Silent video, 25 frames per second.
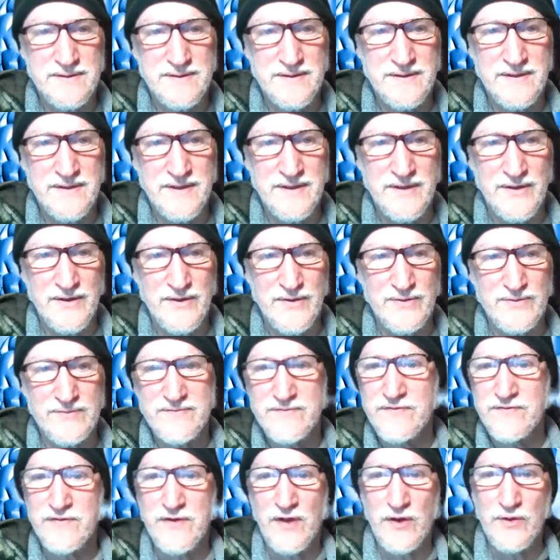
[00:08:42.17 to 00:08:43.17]
you know,
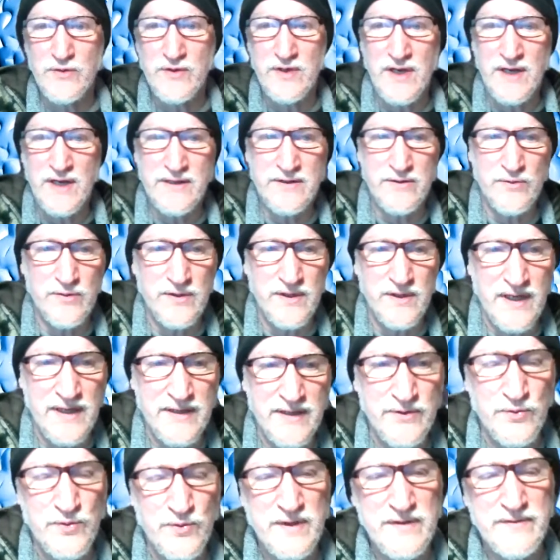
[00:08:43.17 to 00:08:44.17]
floating on the, on
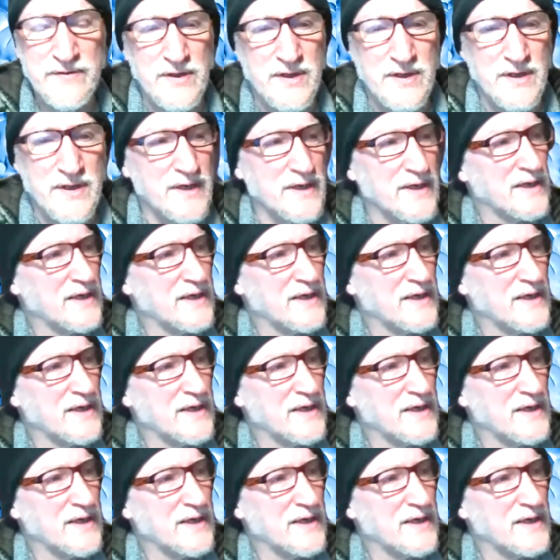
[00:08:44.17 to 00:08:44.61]
the river.